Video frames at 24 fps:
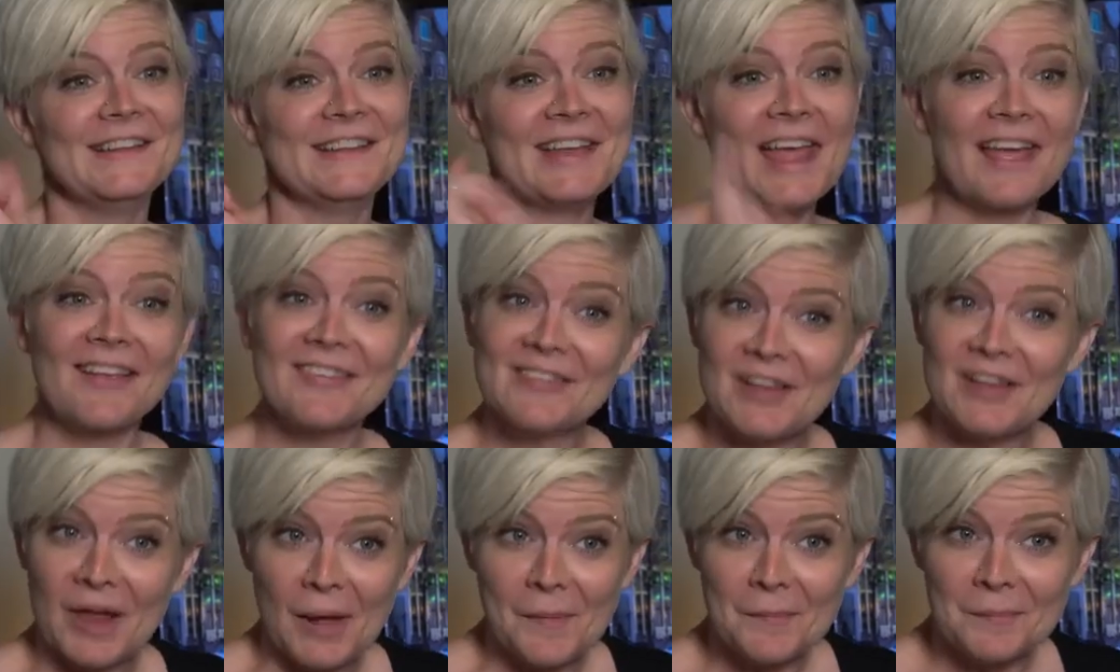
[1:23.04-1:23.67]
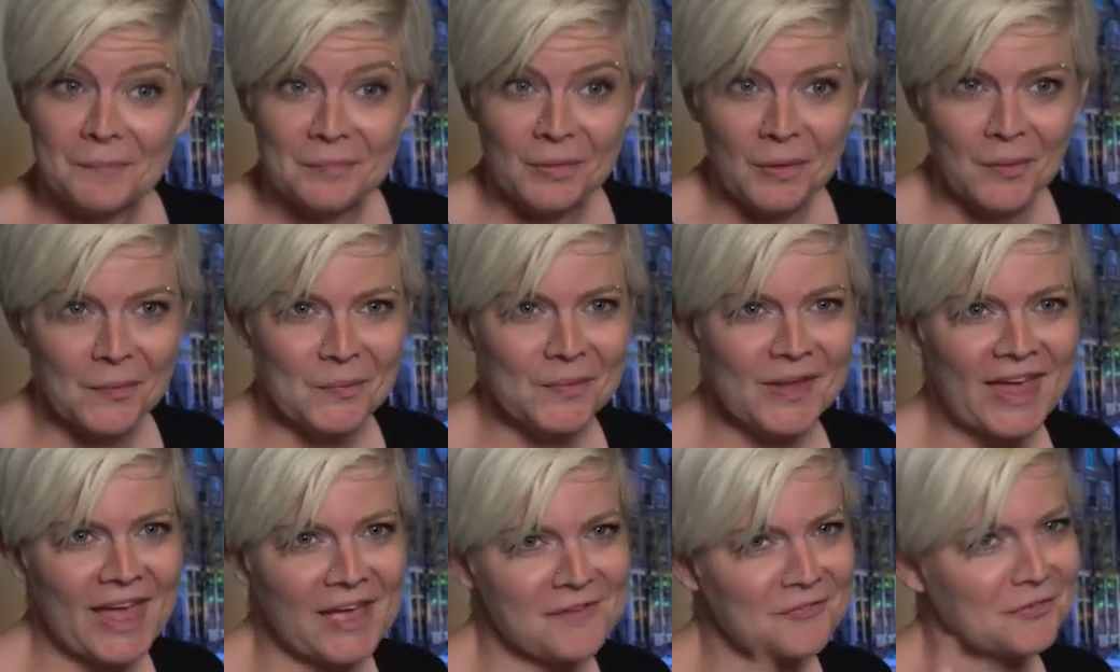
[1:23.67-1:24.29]
Next up,
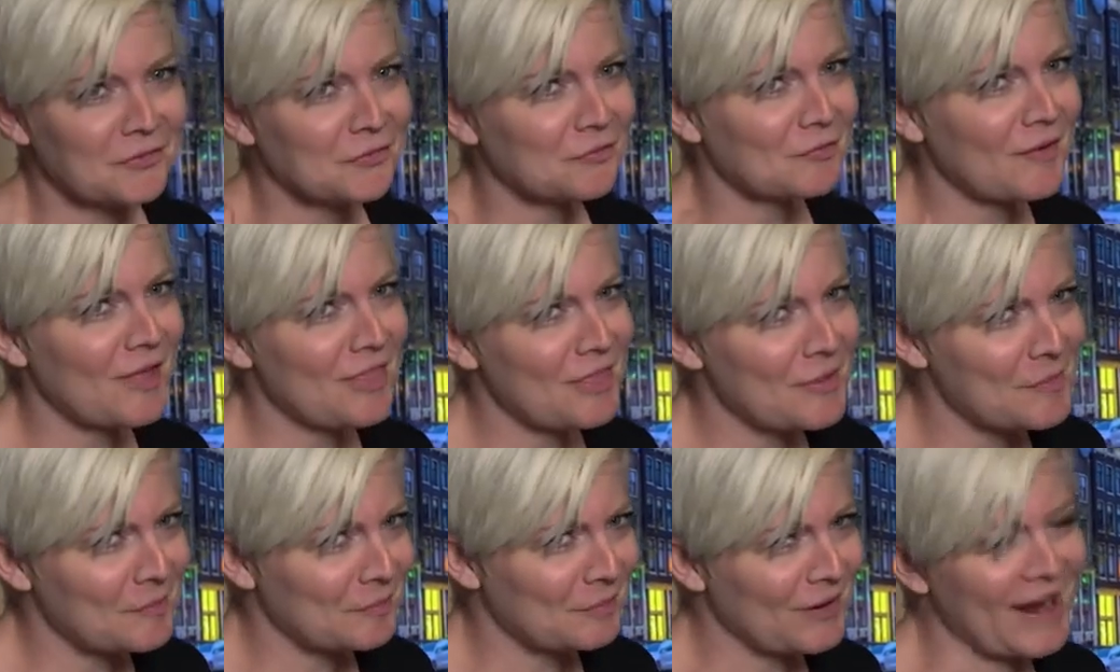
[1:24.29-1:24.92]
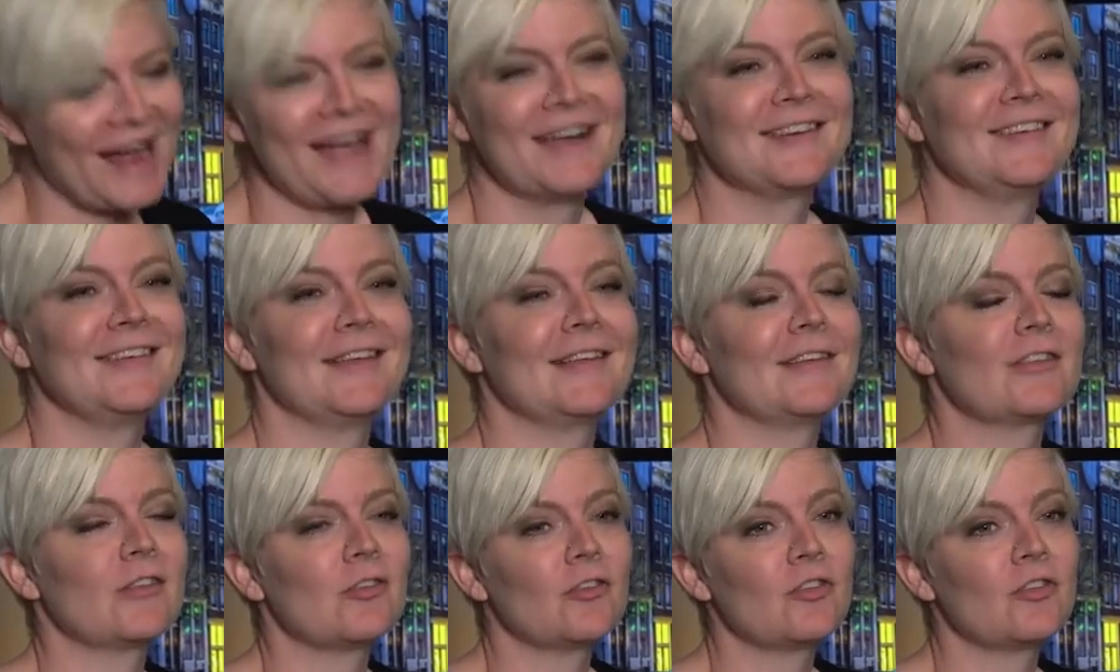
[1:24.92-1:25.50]
we have rhythm practice.